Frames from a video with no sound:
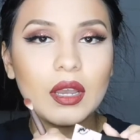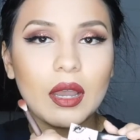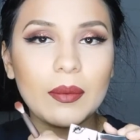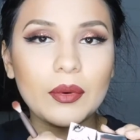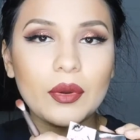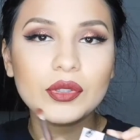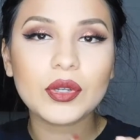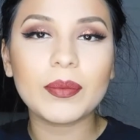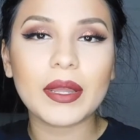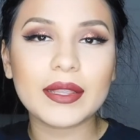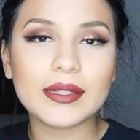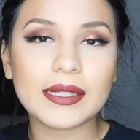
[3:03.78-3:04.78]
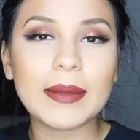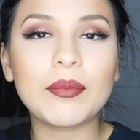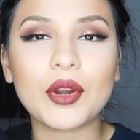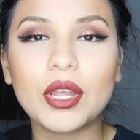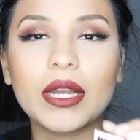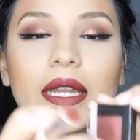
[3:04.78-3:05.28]
I'm going to apply the same
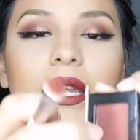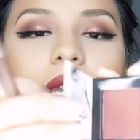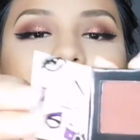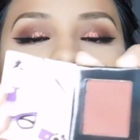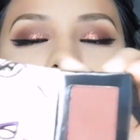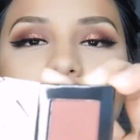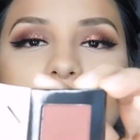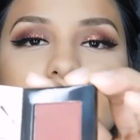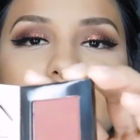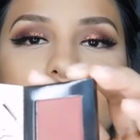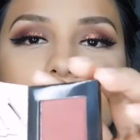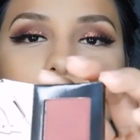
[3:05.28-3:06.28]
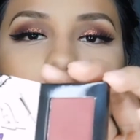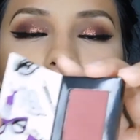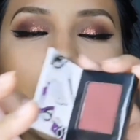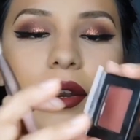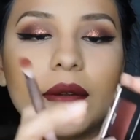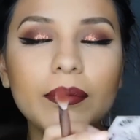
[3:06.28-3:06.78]
burgundy eyeshadow on the
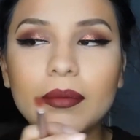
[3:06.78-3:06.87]
bottom.